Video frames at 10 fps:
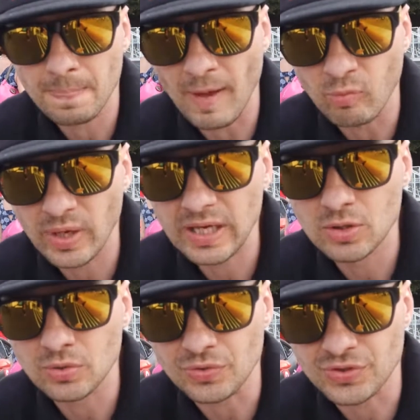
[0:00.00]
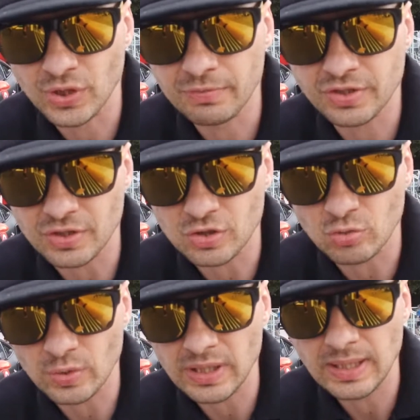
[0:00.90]
the real service
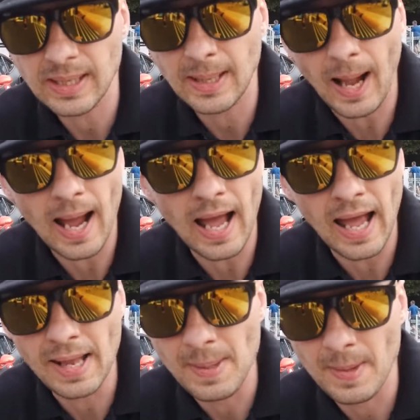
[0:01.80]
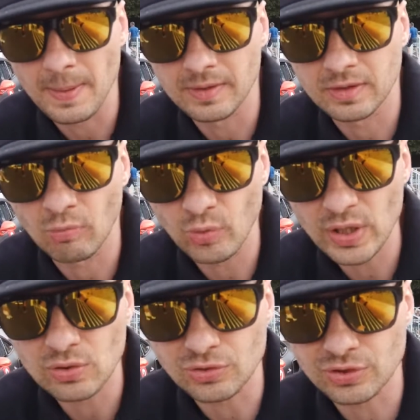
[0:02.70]
history and the
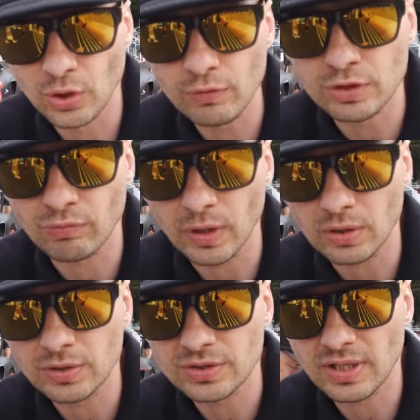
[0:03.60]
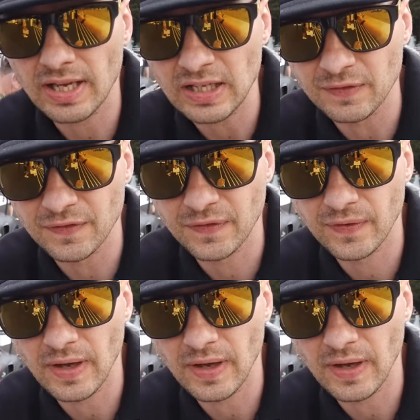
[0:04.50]
real service records if